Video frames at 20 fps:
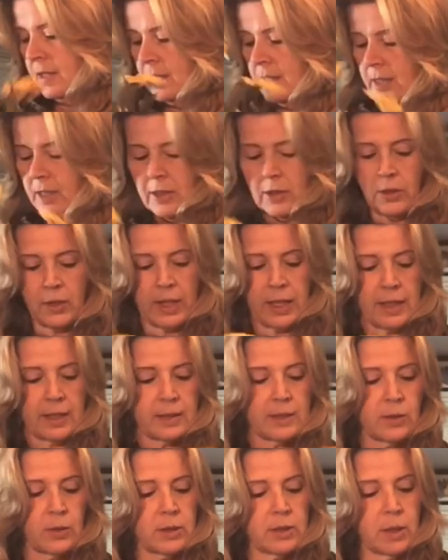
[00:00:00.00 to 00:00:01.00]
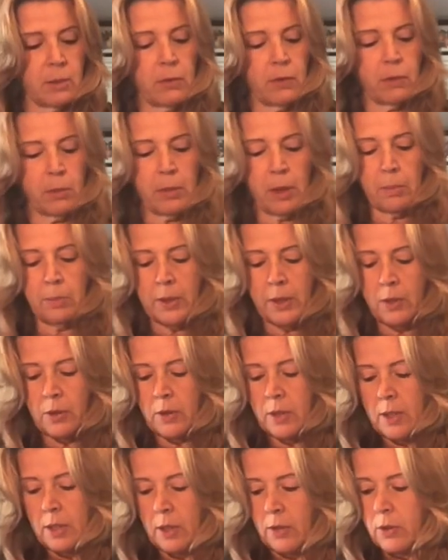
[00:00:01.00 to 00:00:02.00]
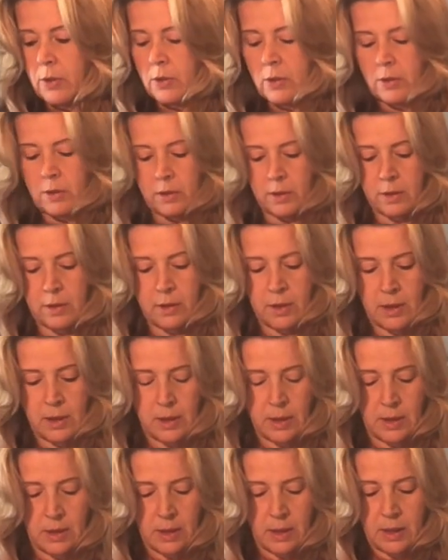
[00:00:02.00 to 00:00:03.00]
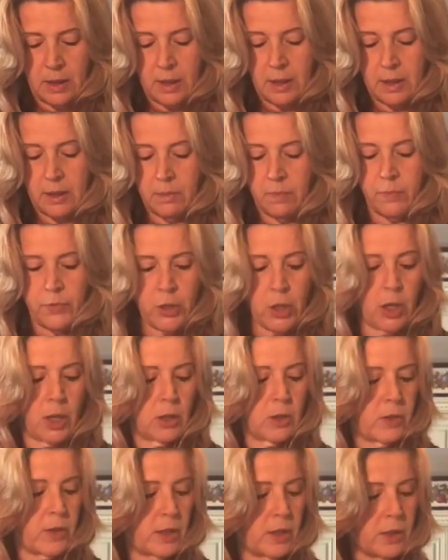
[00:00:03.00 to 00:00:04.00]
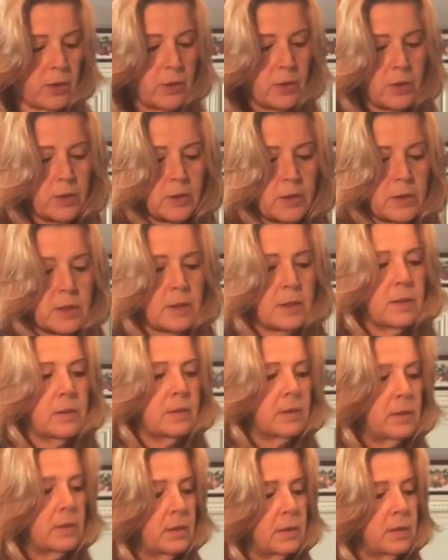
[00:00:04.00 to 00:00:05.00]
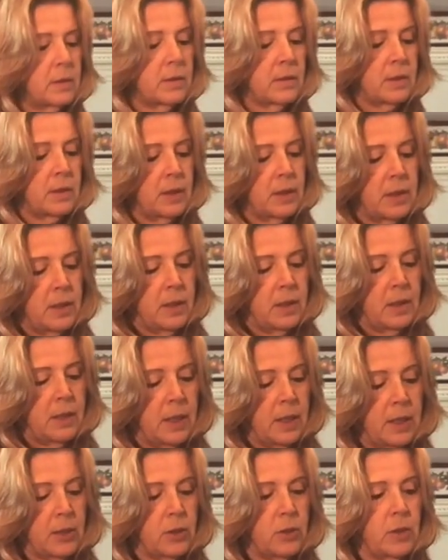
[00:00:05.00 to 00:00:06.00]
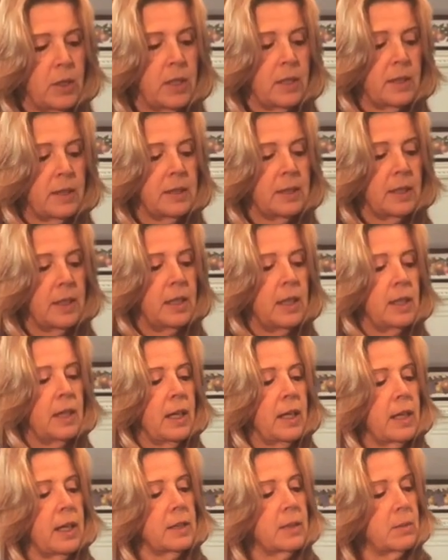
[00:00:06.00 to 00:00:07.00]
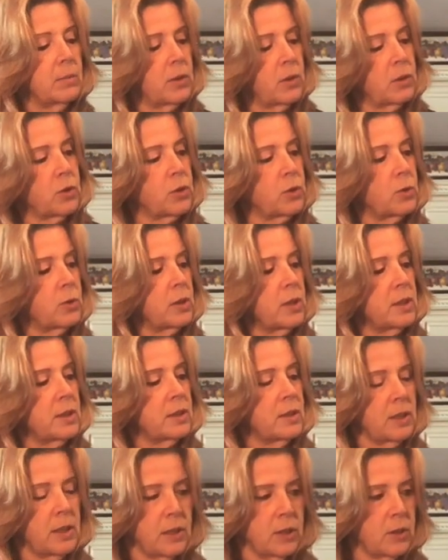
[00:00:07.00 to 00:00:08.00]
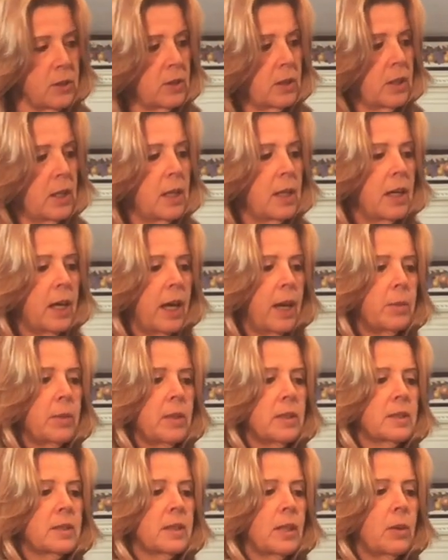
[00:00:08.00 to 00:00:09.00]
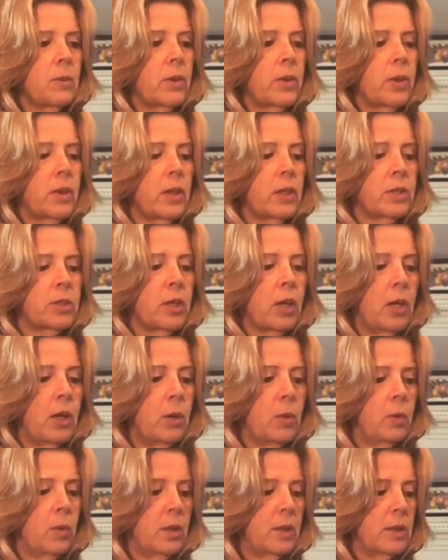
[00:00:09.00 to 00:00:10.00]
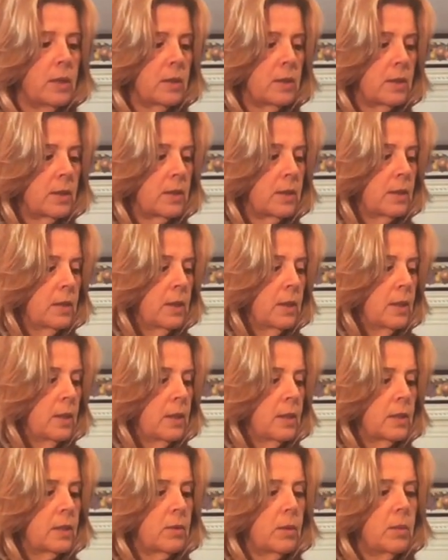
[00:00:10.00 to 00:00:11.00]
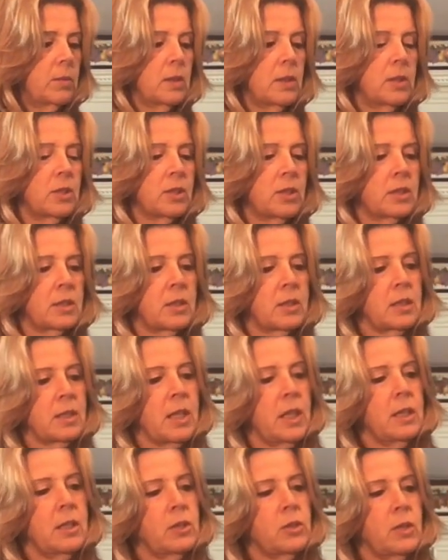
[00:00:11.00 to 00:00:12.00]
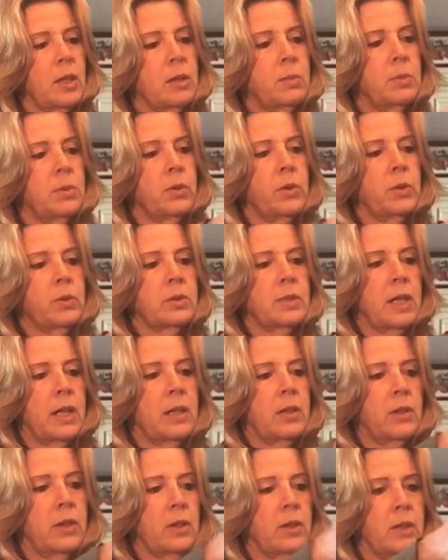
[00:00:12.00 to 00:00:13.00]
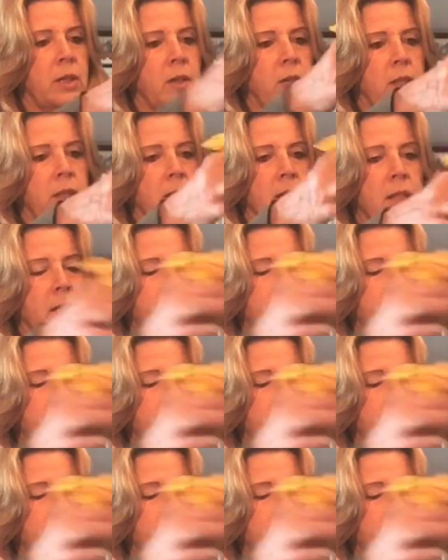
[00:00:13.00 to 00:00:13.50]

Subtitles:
Okay, so some of them are bigger than others, taller than others. As you can see, I got some little shorties in here. I'm going to start with the tall ones. So I'm going to just kind of try to pull those out of there, I think,